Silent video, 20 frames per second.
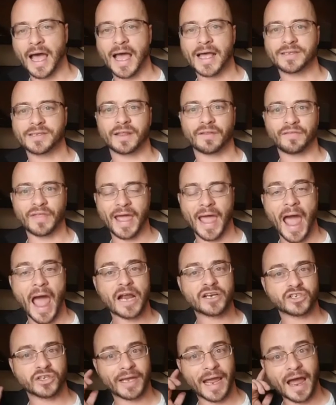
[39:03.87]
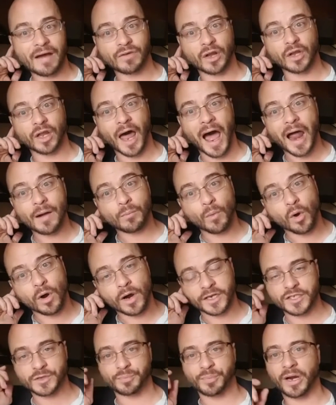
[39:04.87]
guys that they actually have a lot
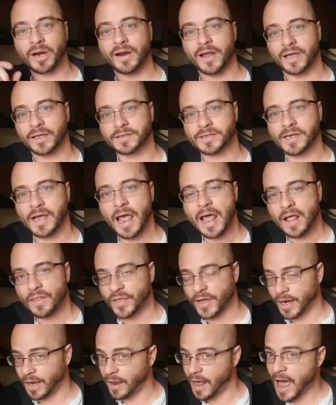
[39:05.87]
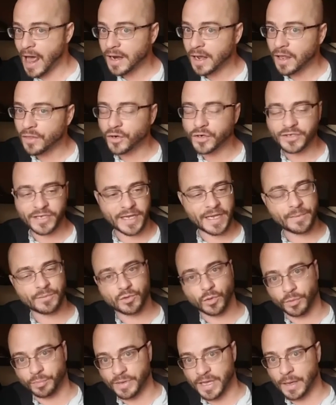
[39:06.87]
more experience than a lot of other
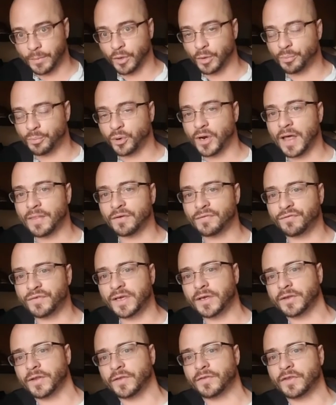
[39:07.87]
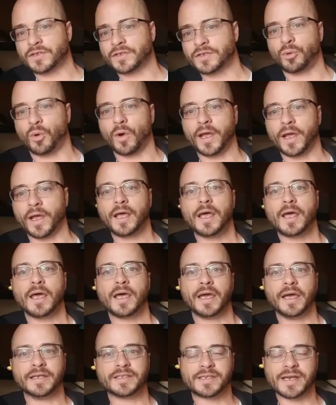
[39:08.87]
teams would be able to put on the field at this point.
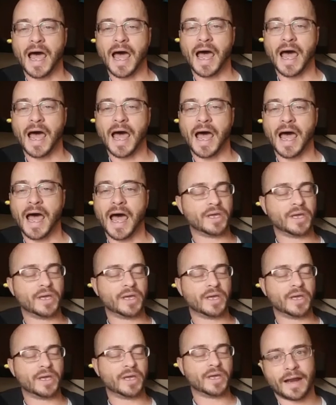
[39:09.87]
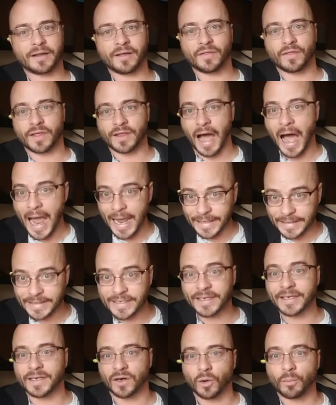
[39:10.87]
It's not good. It's not
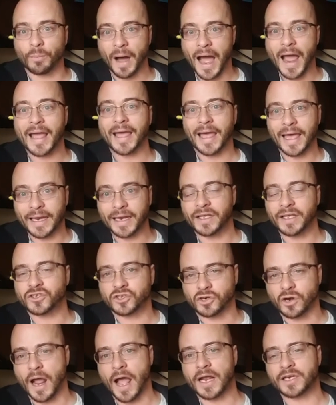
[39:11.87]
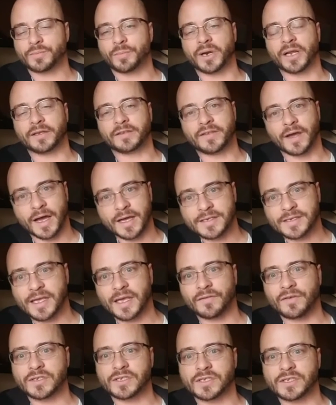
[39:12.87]
ideal by any stretch, but it does
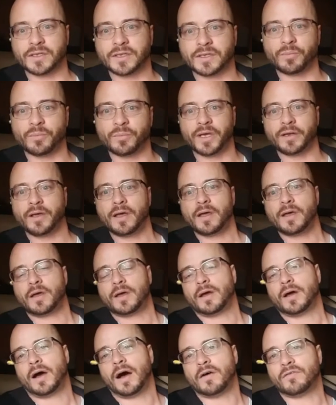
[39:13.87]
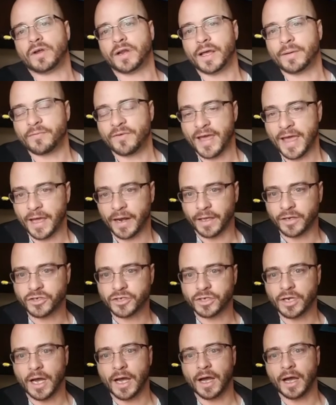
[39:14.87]
give us a little bit of an
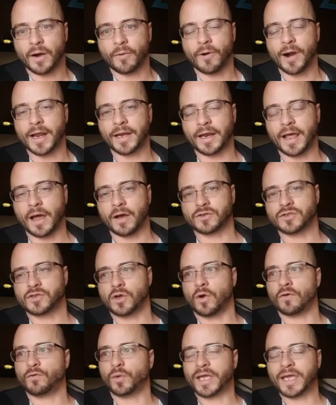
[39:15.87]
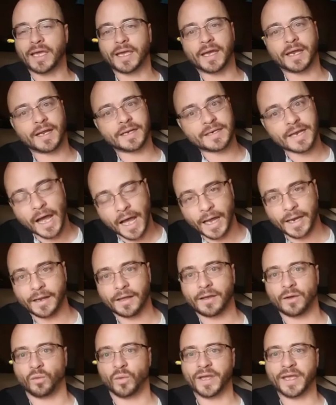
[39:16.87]
advantage right now. So if we can get it
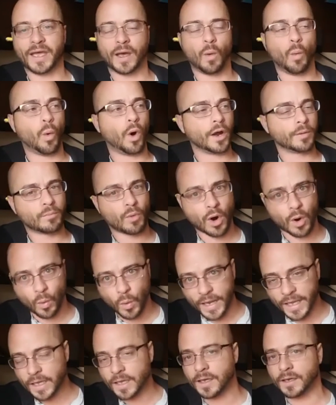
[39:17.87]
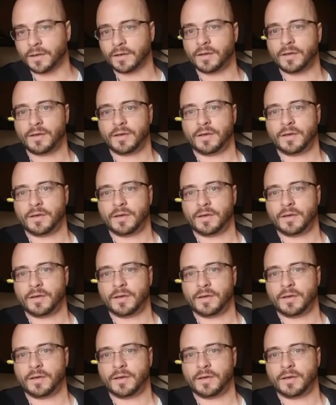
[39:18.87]
done, we get one more week.